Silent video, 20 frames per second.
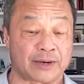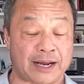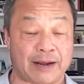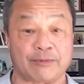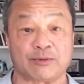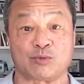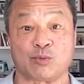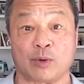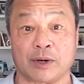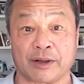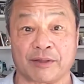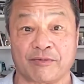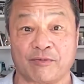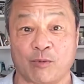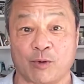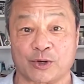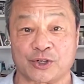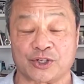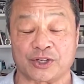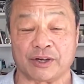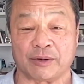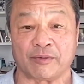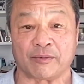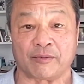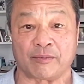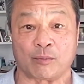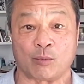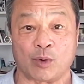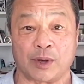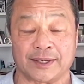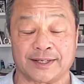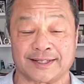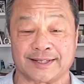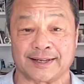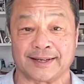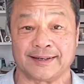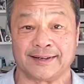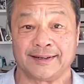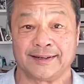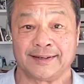was one of the fortunate ones
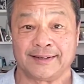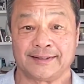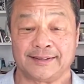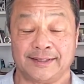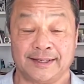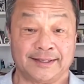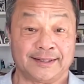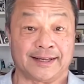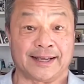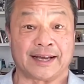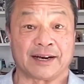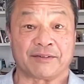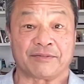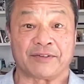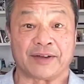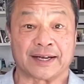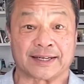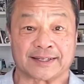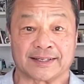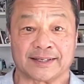that didn't get affected.